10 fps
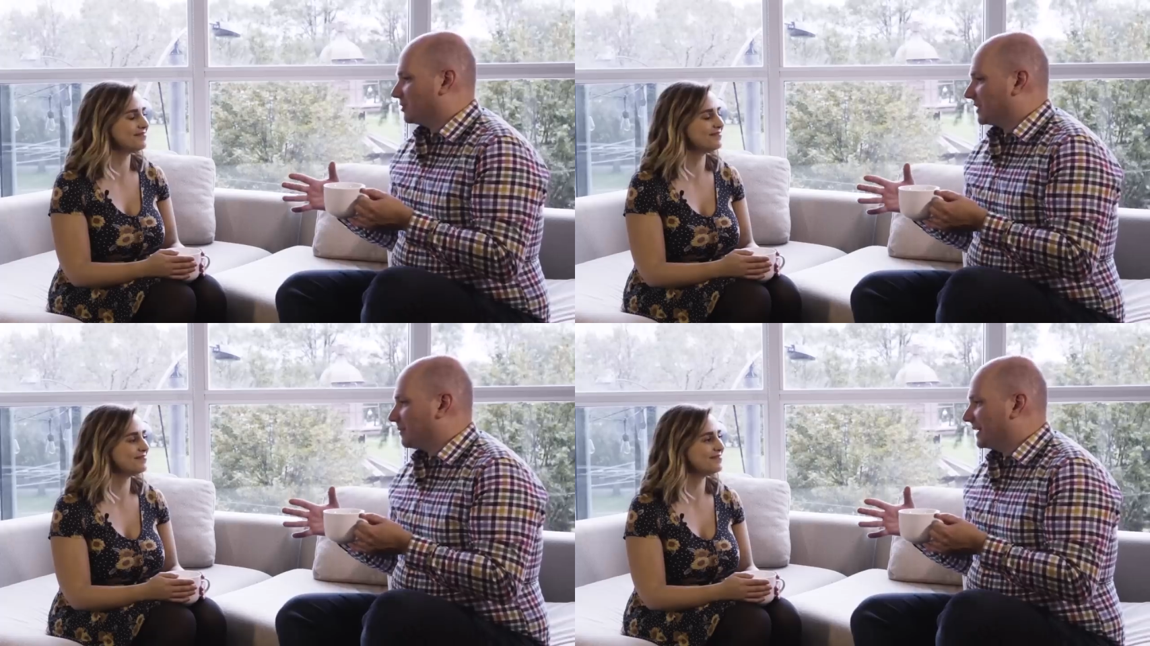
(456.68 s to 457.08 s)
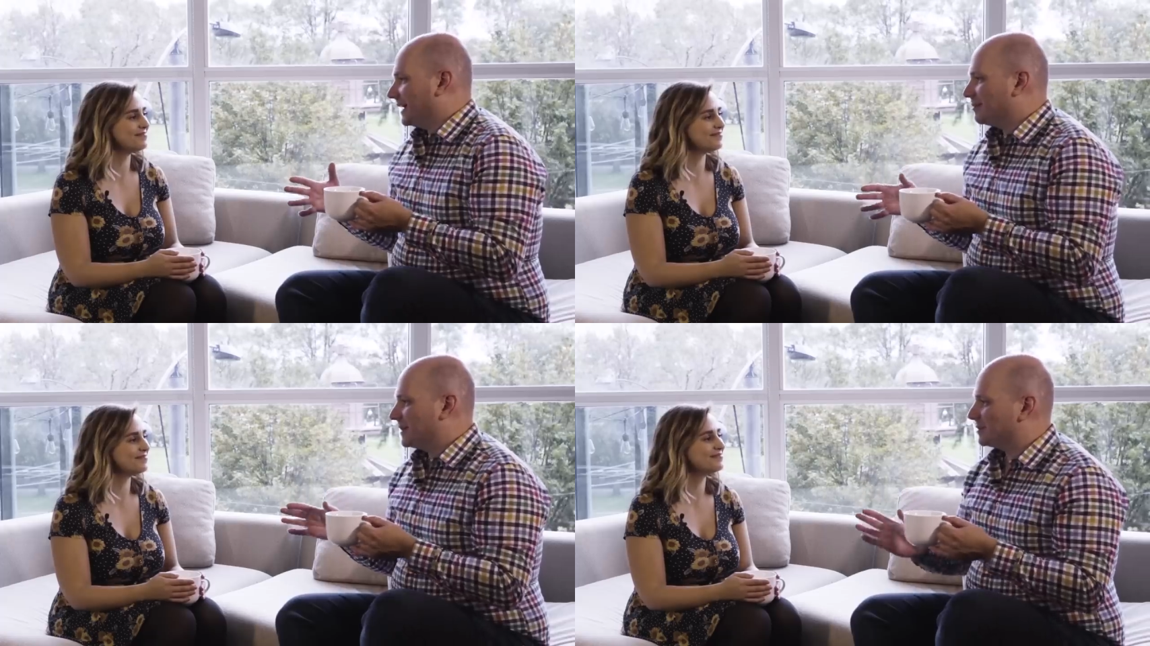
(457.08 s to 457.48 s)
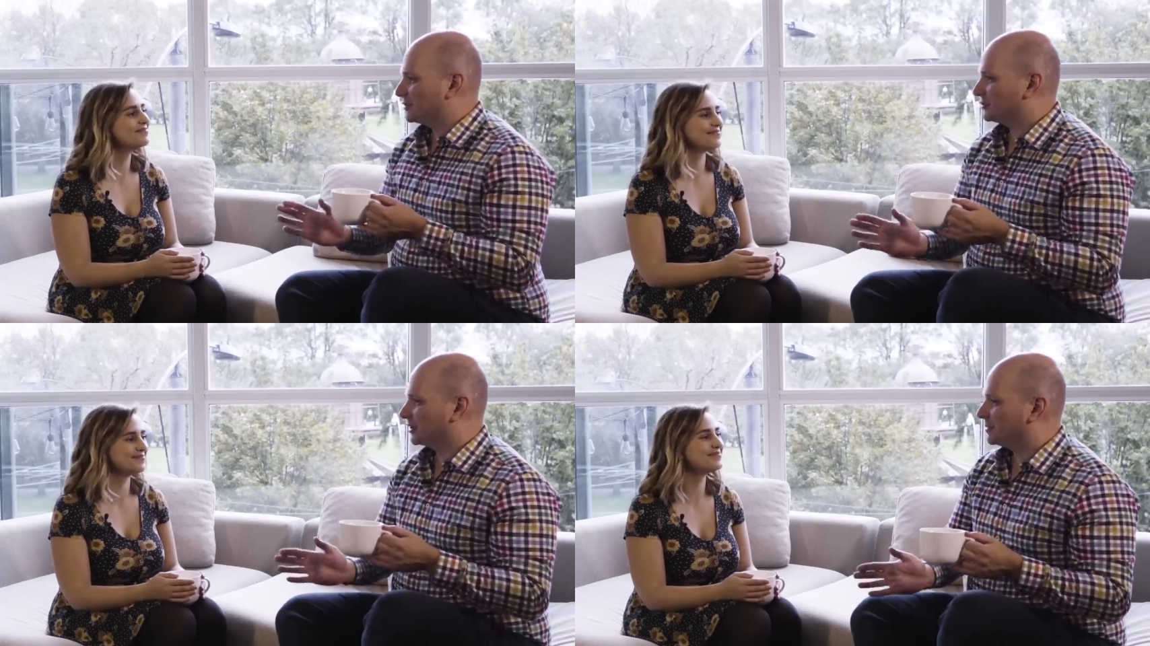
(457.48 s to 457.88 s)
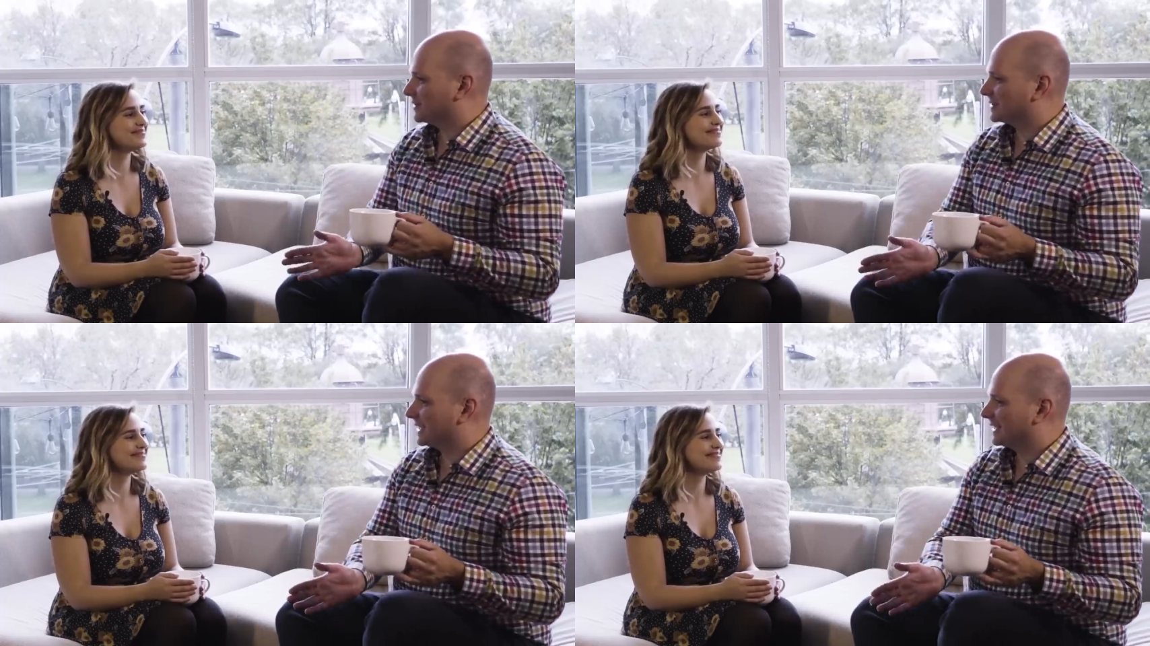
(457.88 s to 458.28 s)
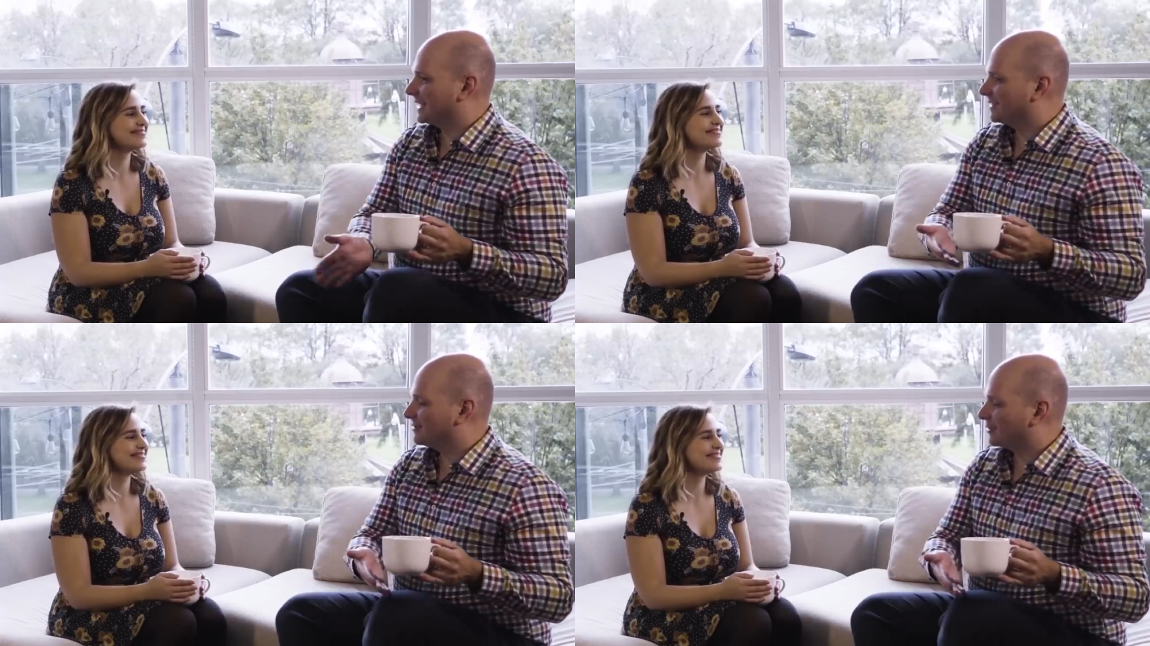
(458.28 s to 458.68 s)
Speaker 1: a trip coming up, maybe those sugar pills kind of
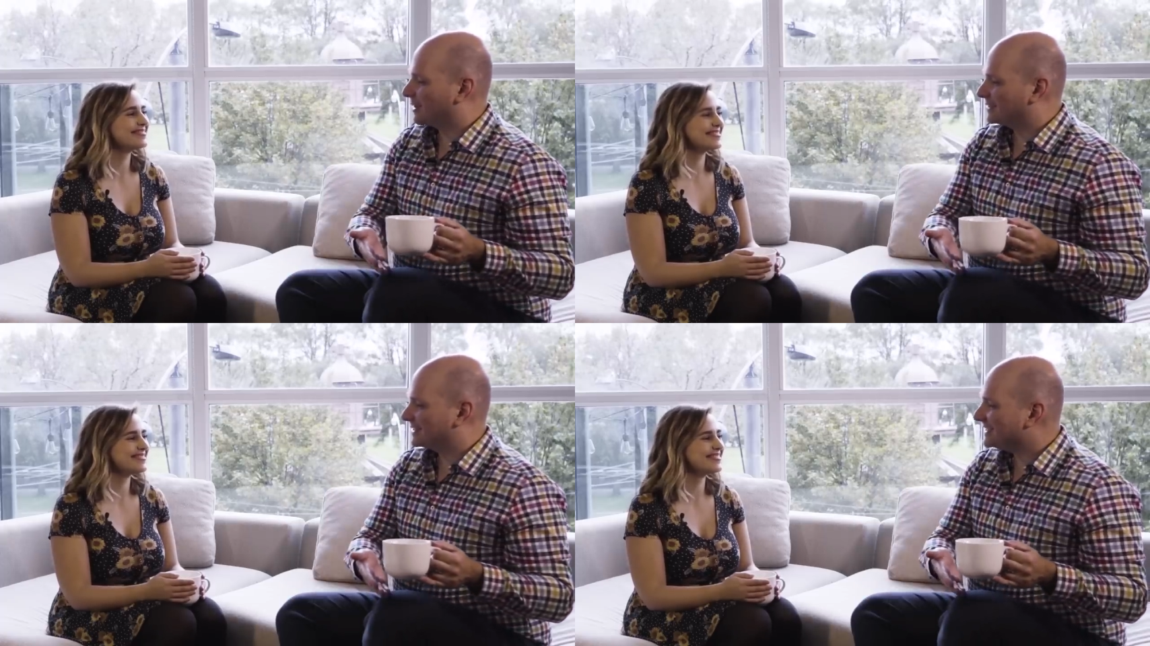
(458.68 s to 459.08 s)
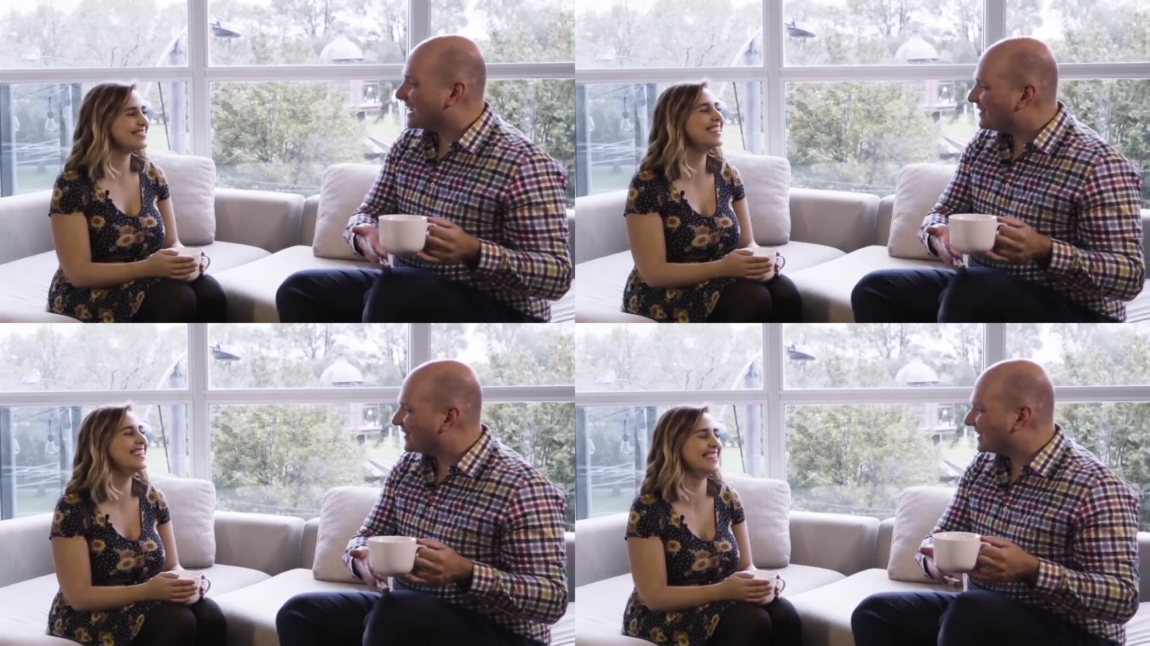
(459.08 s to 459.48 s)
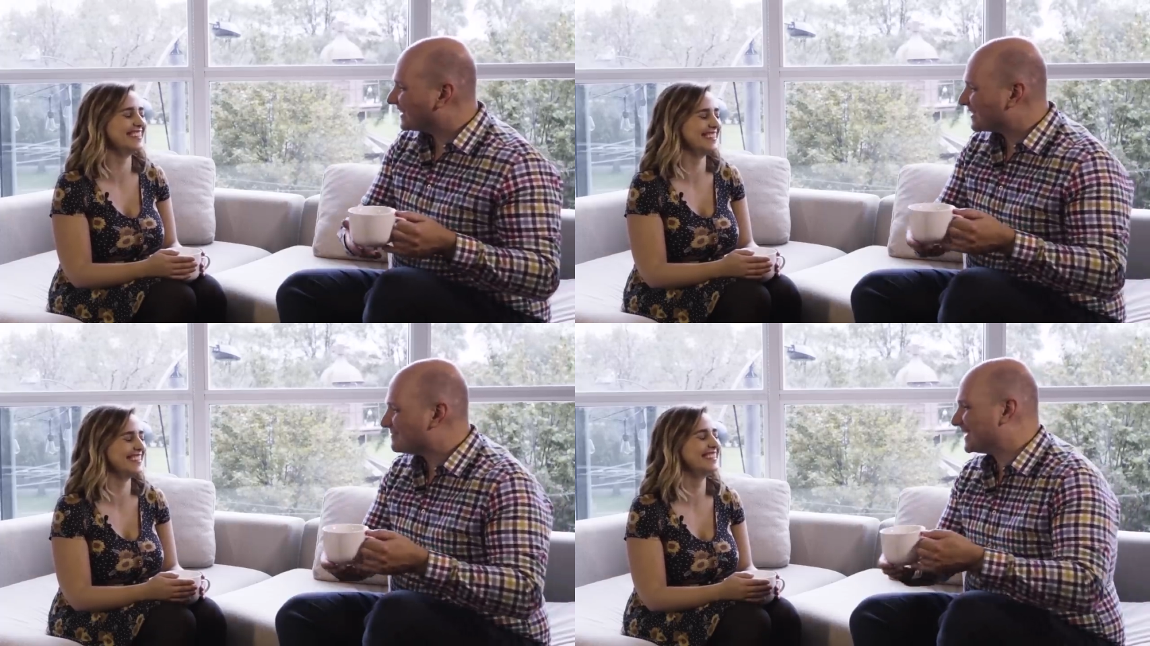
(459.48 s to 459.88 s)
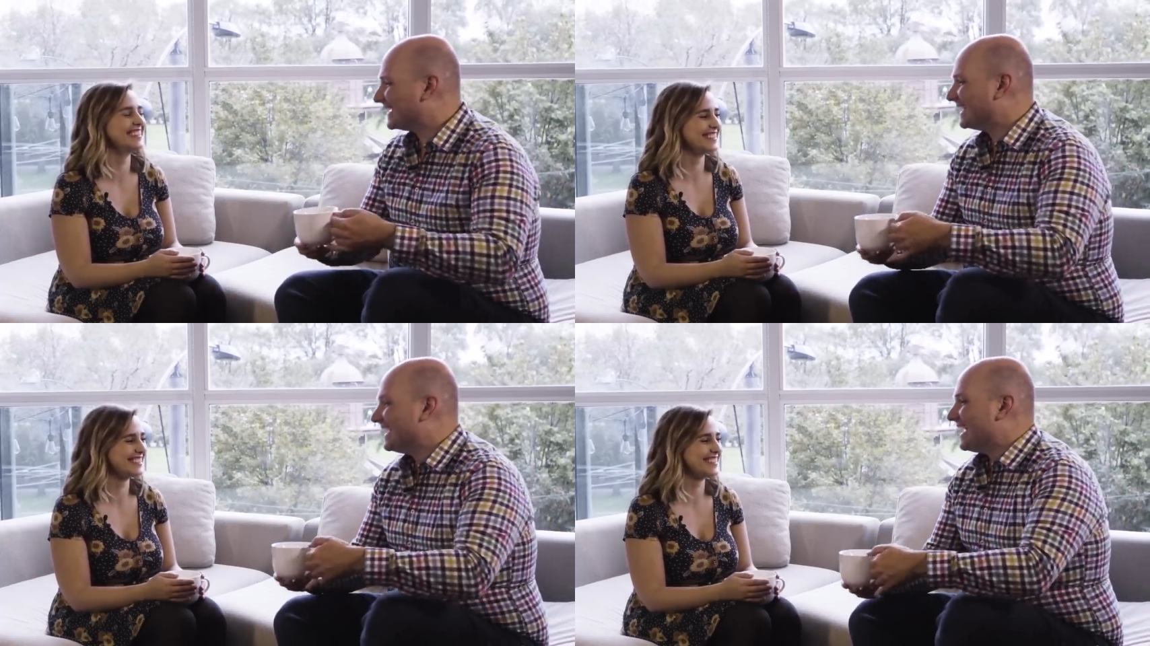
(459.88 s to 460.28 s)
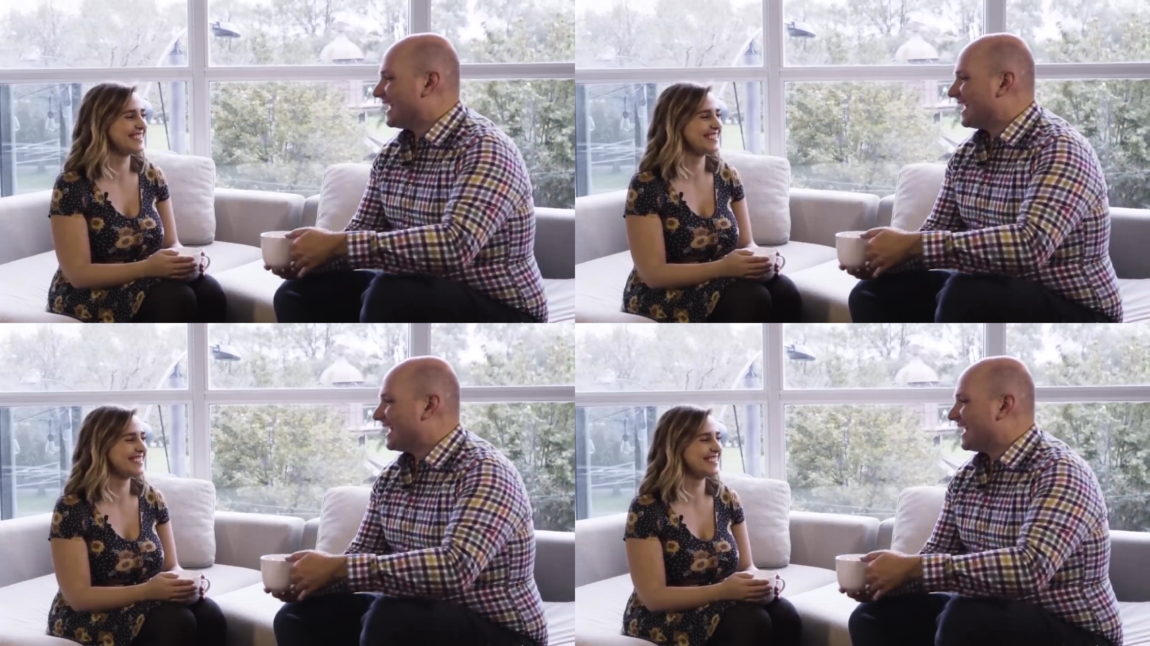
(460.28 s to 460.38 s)
get thrown off to the side for a little bit.